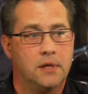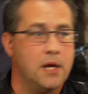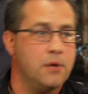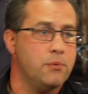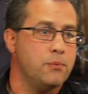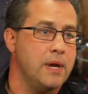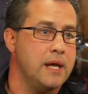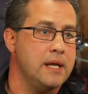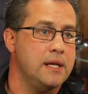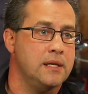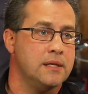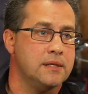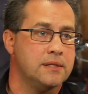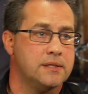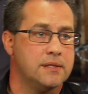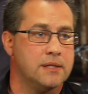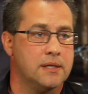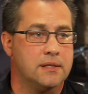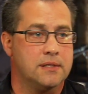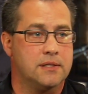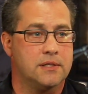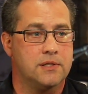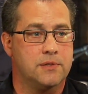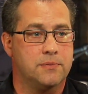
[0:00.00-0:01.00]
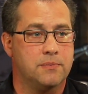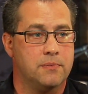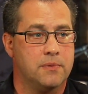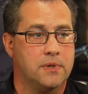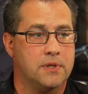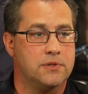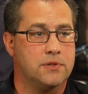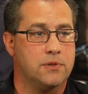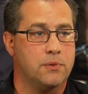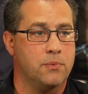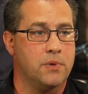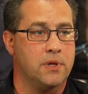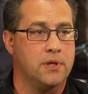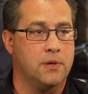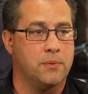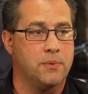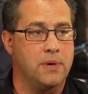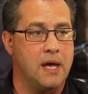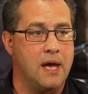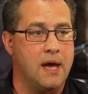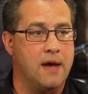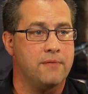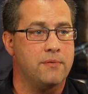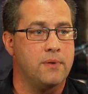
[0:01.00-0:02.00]
Yeah, Radian 6 is, is the one that
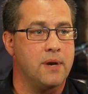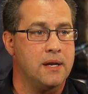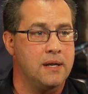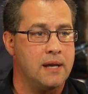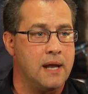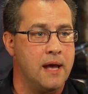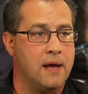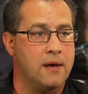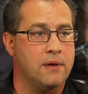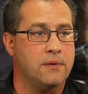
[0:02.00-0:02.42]
we have right now.